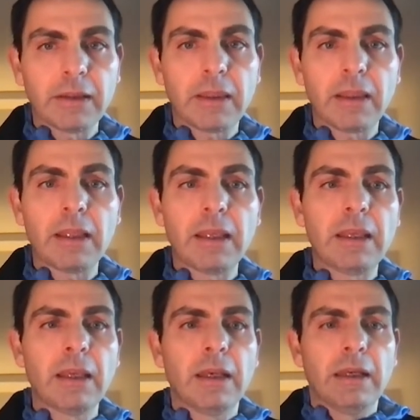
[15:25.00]

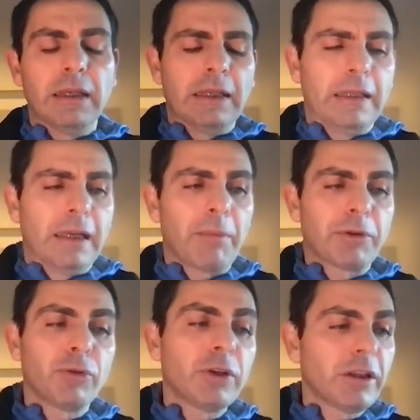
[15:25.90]
The
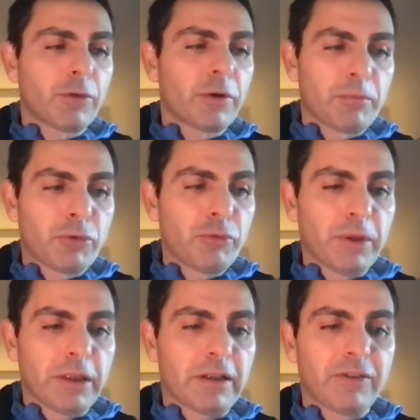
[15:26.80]
opportunities for
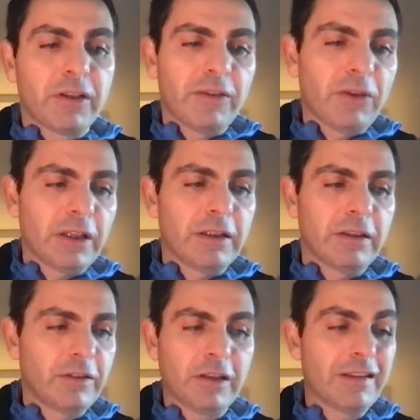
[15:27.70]
improvement are significant in
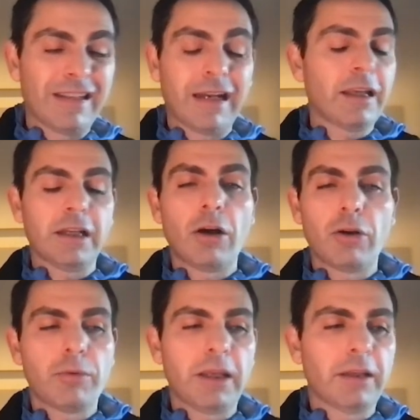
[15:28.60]
the sense that I can
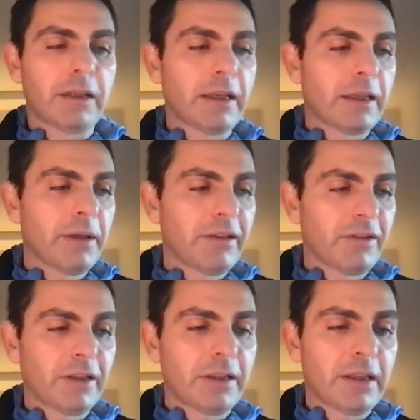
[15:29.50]
automate. I can
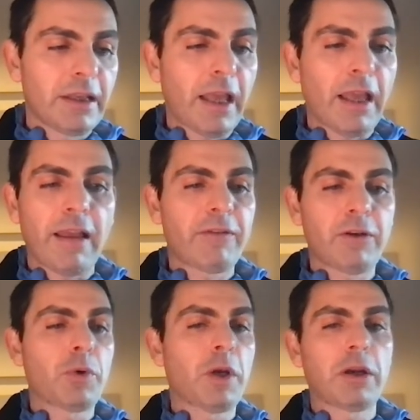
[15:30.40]
basically have a
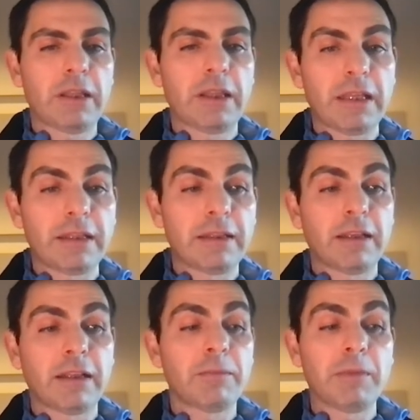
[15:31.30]
query that
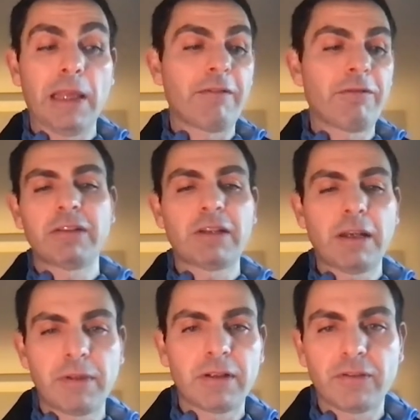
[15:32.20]
tells me every
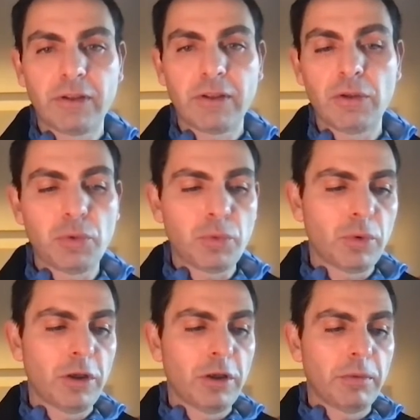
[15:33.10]
time there's a new
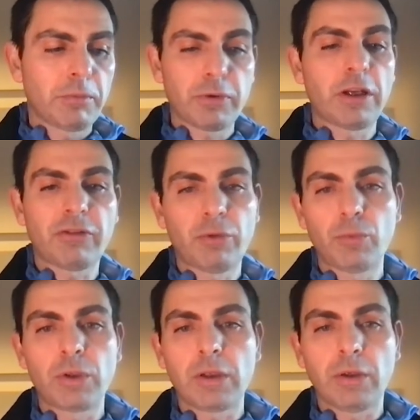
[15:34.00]
production
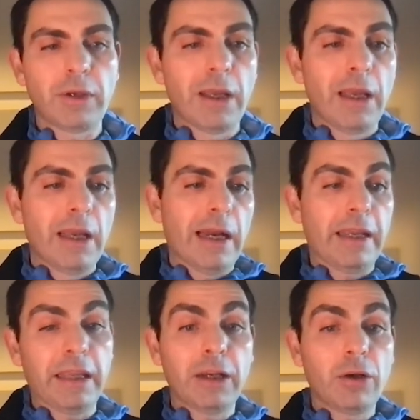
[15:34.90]
workload,
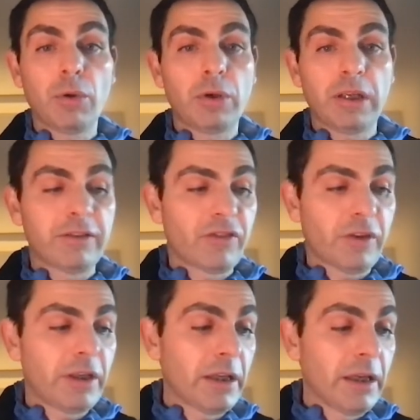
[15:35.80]
I can go look and
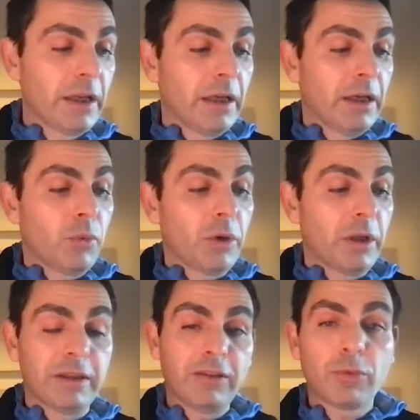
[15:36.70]
see,
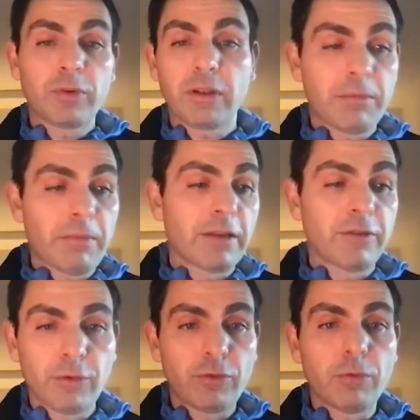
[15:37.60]
well, these were the
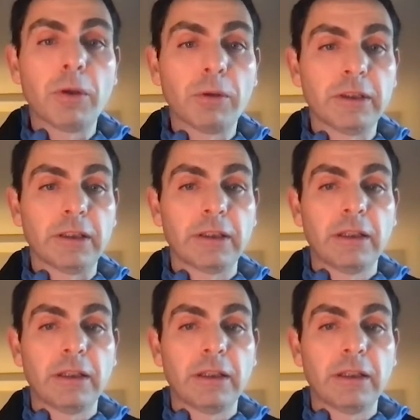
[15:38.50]
commands used to build it.